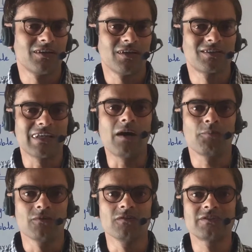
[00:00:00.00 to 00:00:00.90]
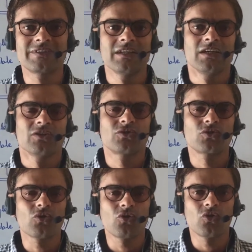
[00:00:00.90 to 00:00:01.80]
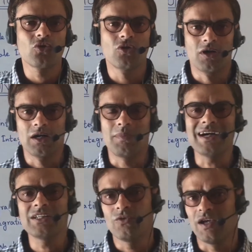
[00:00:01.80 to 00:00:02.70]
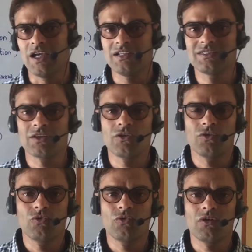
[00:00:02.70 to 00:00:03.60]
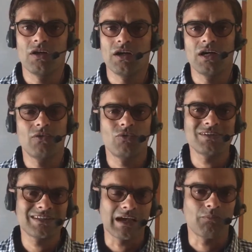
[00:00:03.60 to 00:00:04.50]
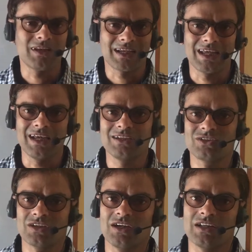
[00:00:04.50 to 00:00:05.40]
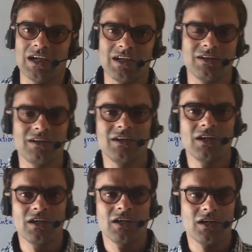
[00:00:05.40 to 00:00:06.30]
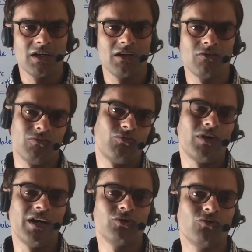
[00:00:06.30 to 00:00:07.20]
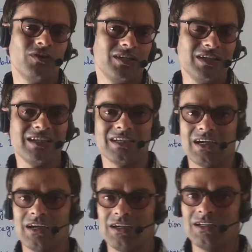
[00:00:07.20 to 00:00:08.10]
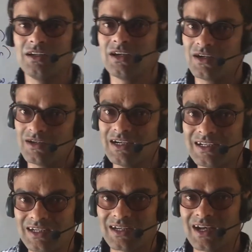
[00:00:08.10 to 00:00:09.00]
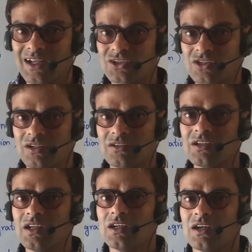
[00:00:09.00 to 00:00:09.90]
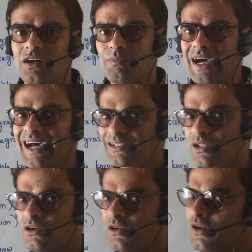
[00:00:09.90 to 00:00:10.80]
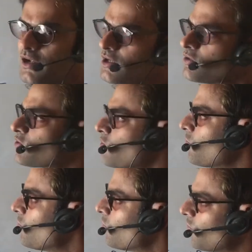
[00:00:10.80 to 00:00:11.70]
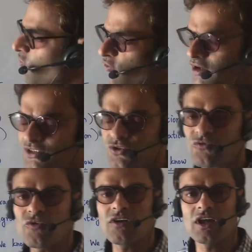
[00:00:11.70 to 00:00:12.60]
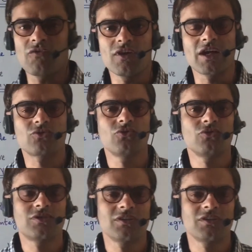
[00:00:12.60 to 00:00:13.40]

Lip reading: examples. So by the way, what's the application, and why do we need integration method? So first of all, I would like to